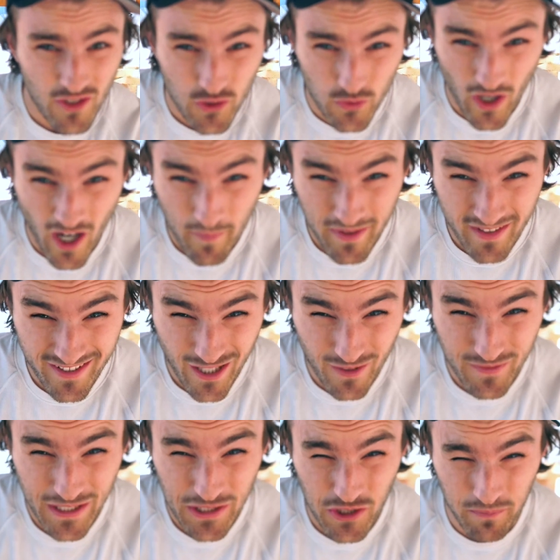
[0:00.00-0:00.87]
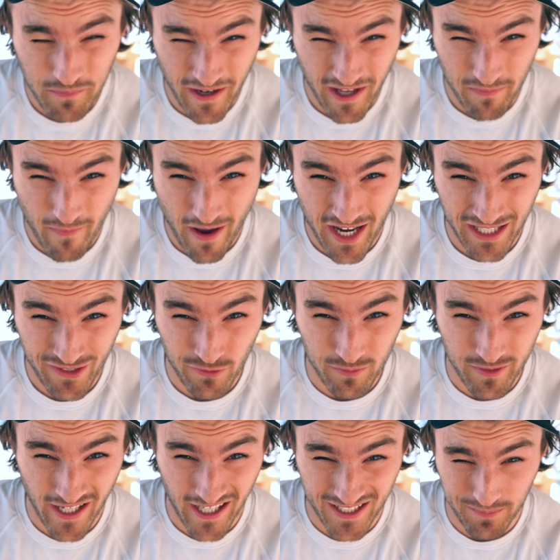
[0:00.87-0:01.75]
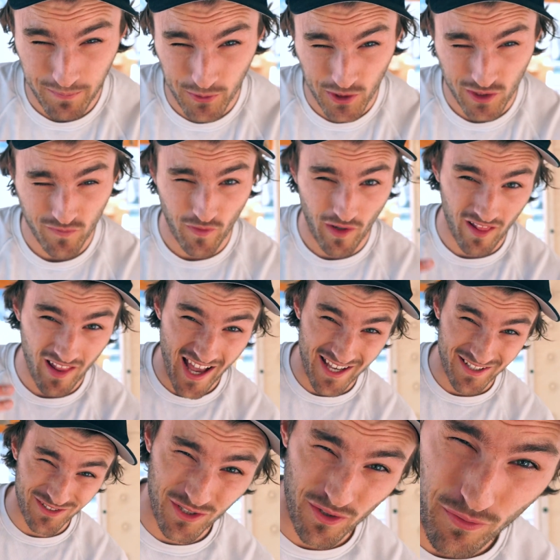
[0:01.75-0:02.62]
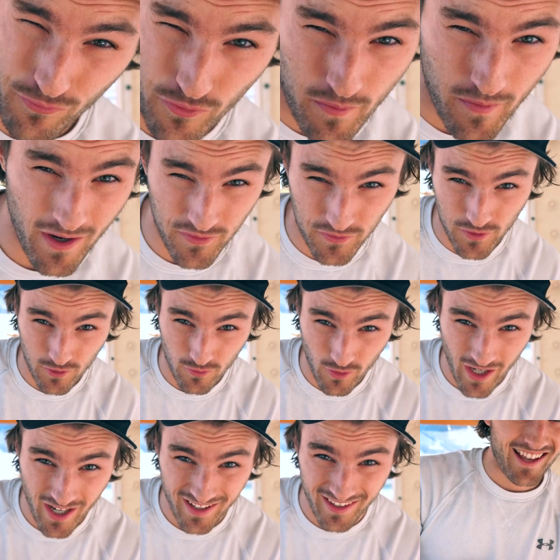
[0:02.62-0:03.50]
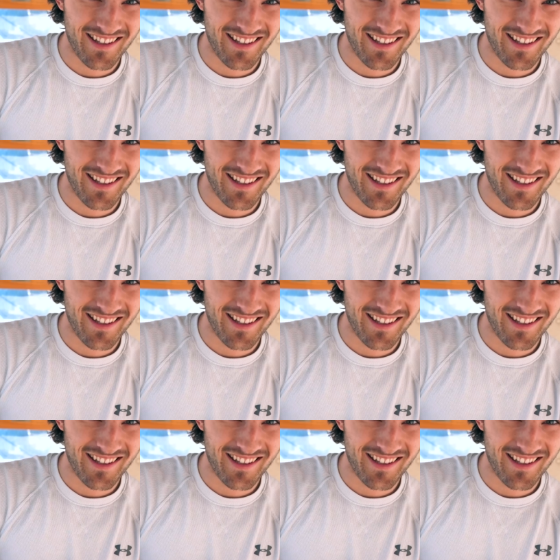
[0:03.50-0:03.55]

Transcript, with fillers: So I've been self-teaching mathematics from textbooks for the last three months straight,